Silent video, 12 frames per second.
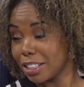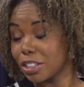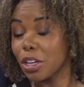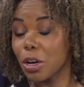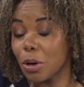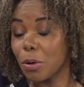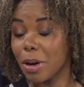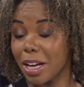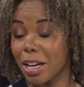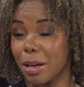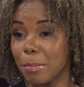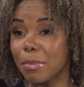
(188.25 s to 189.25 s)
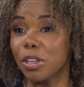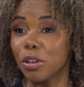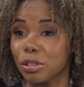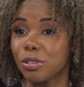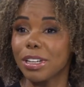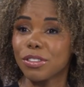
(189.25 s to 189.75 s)
so
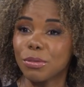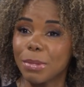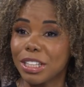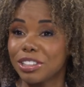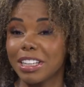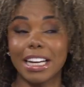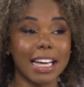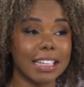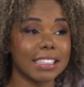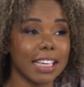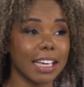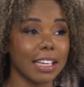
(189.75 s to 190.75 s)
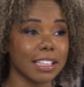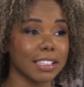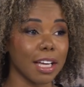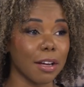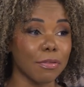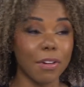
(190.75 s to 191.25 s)
your transformation, I gotta say, is
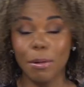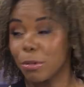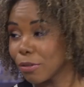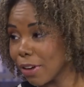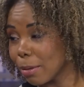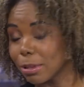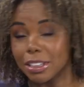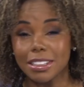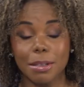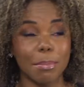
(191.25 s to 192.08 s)
far more fabulous than